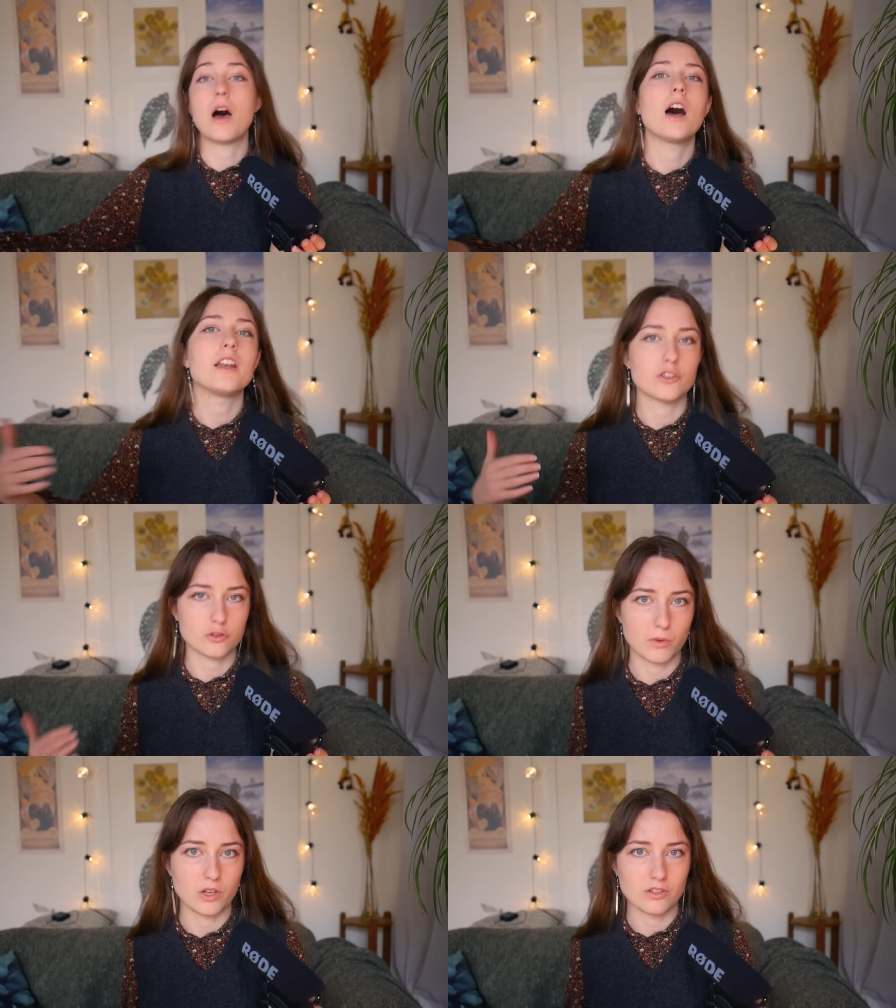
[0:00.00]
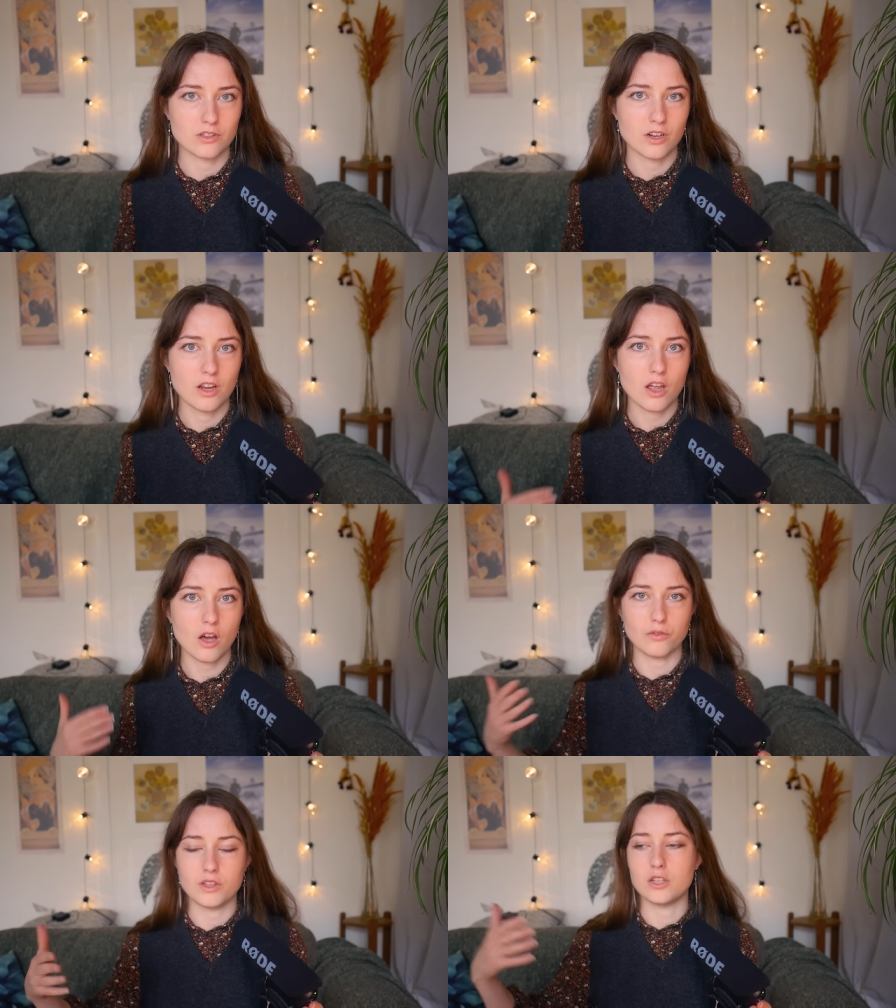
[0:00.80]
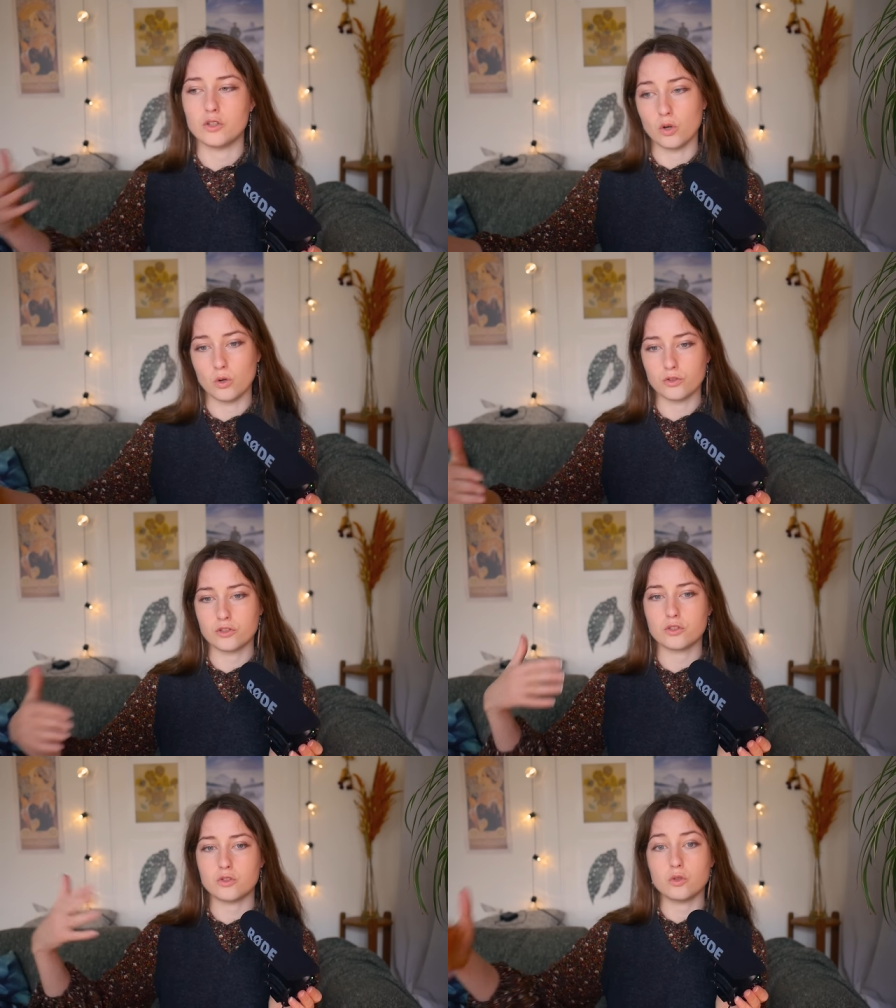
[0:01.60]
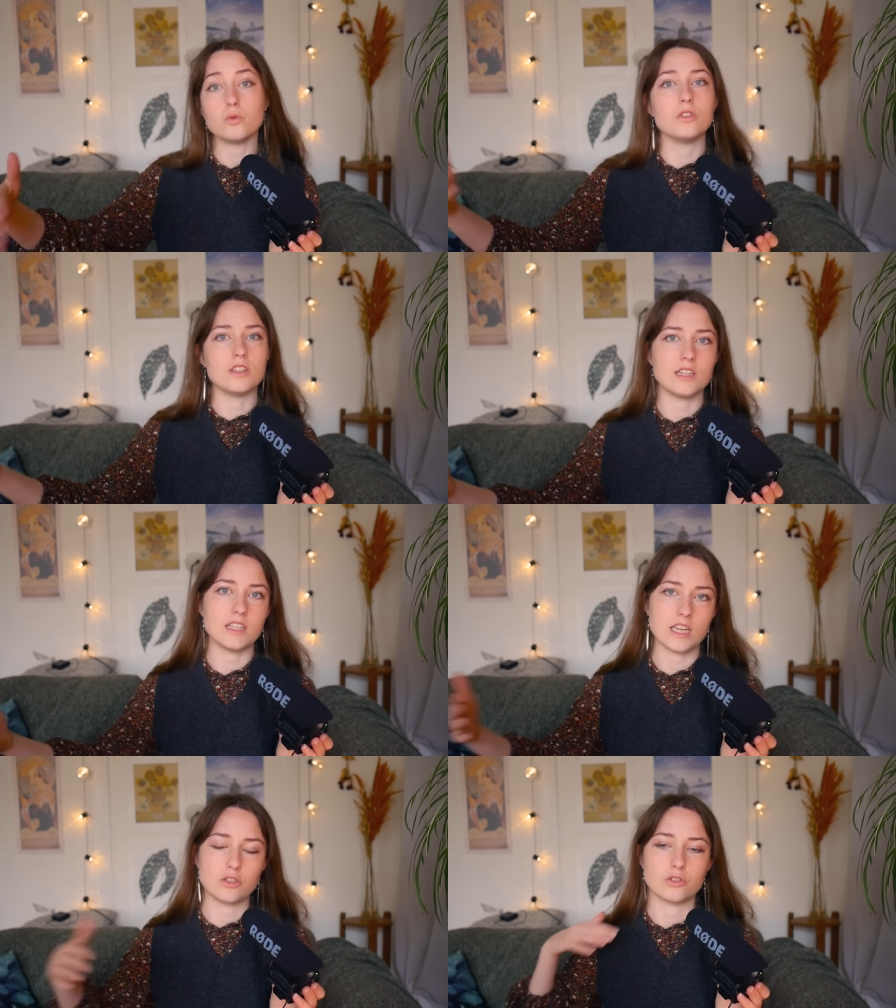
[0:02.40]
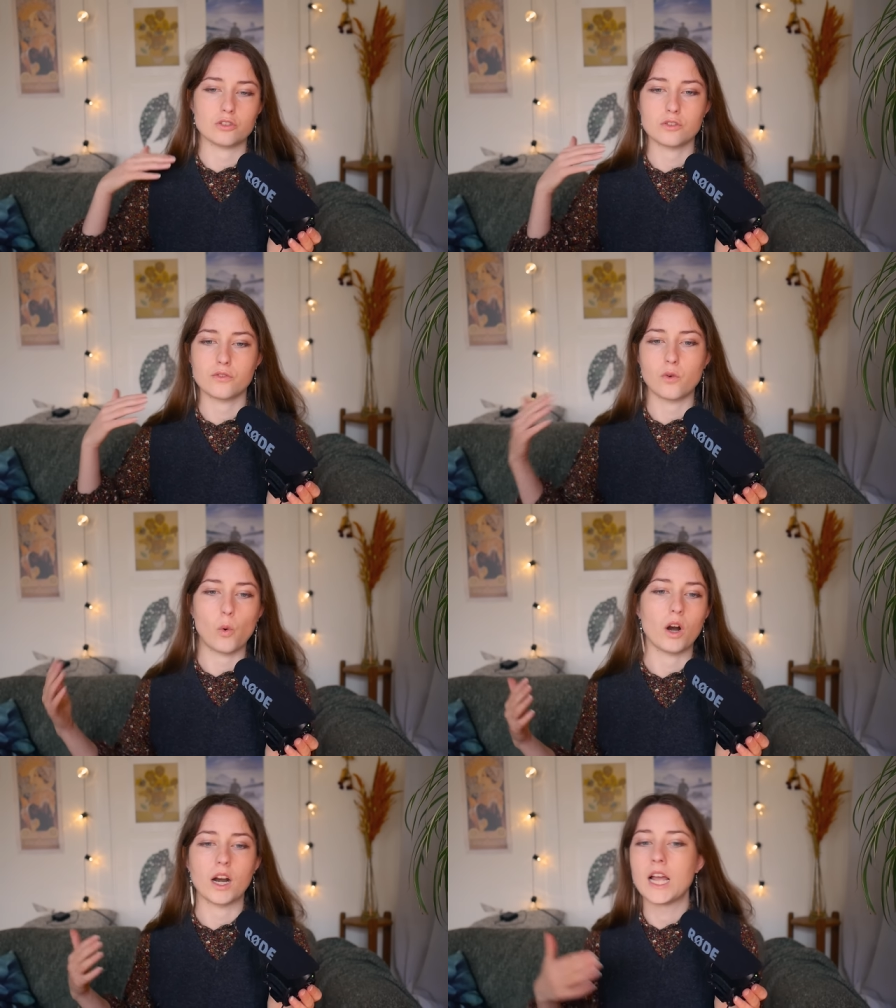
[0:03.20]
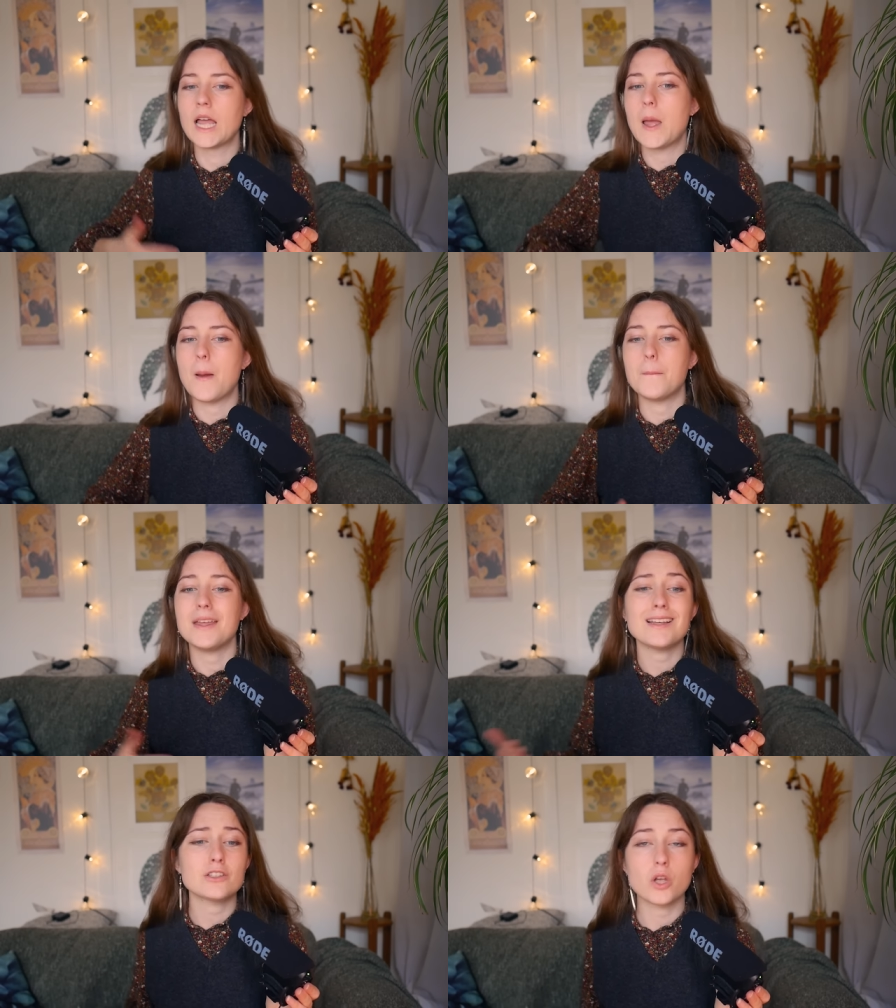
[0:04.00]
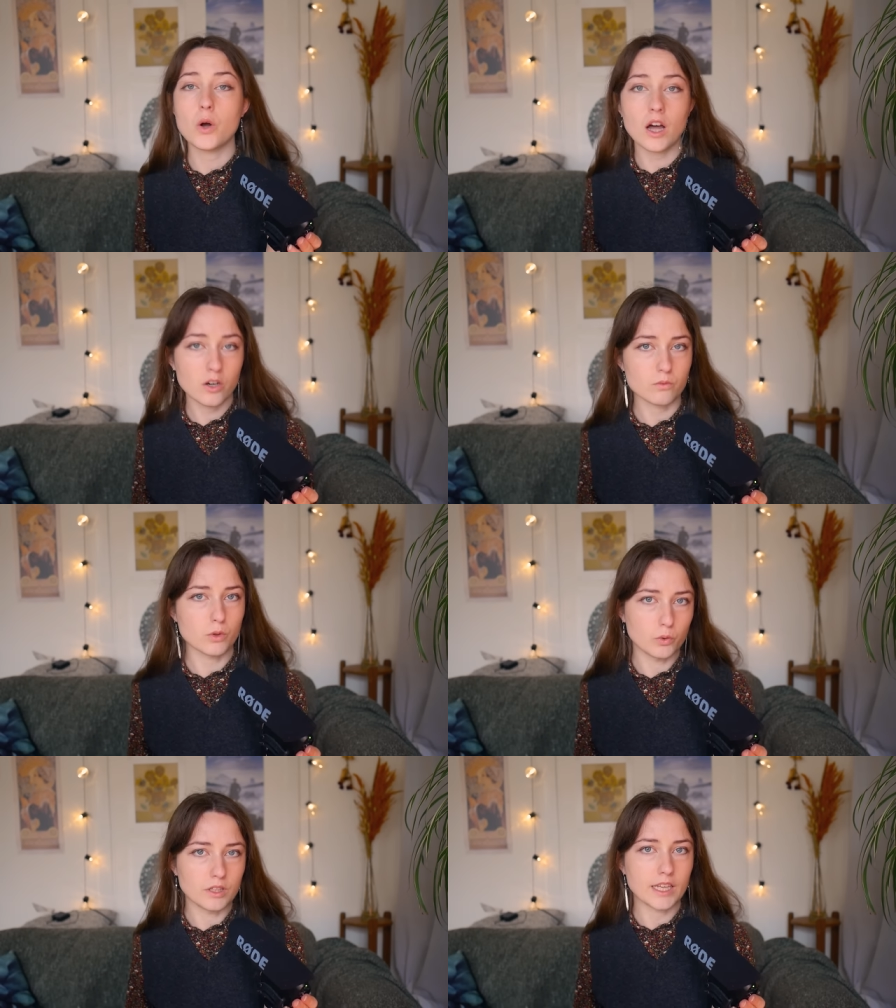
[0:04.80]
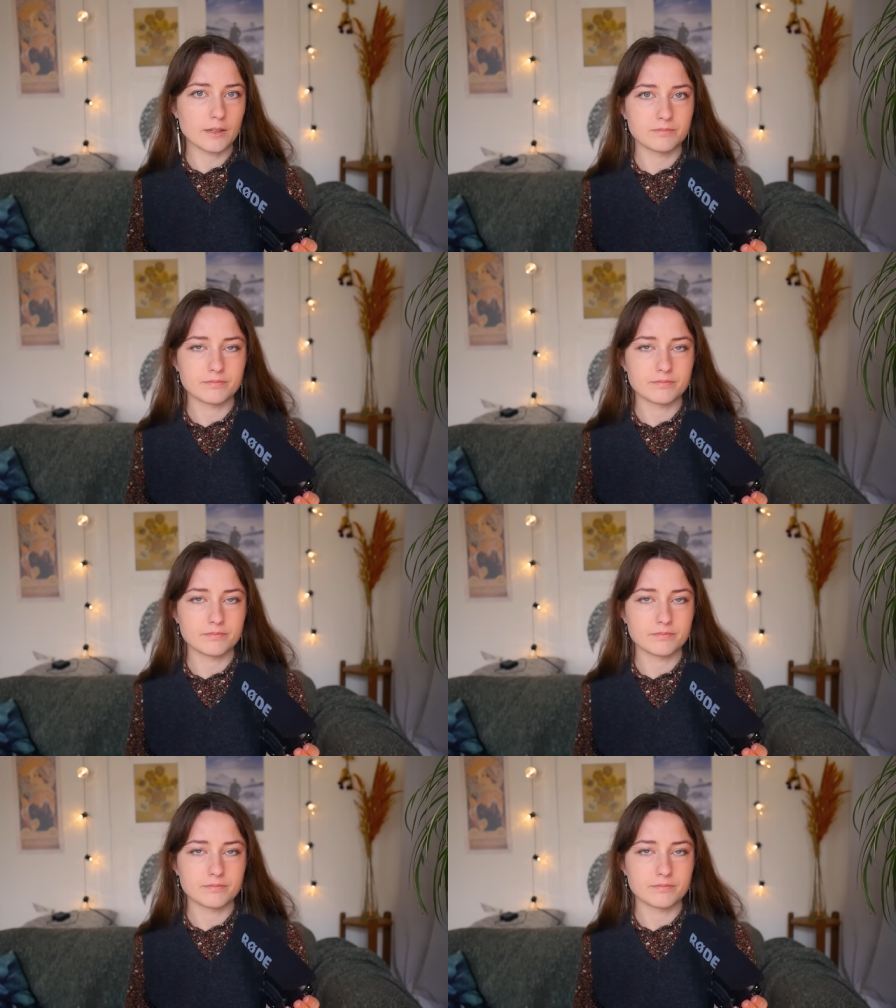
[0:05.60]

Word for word: punishment of the adults to the teenagers for being so unruly.